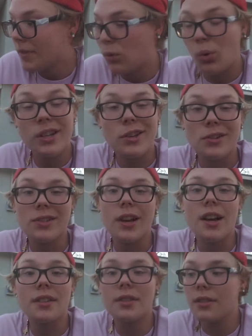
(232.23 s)
Winter
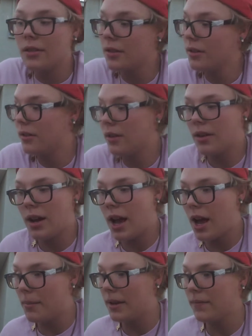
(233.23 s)
sucks.
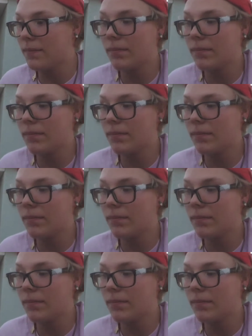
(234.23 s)
I mean,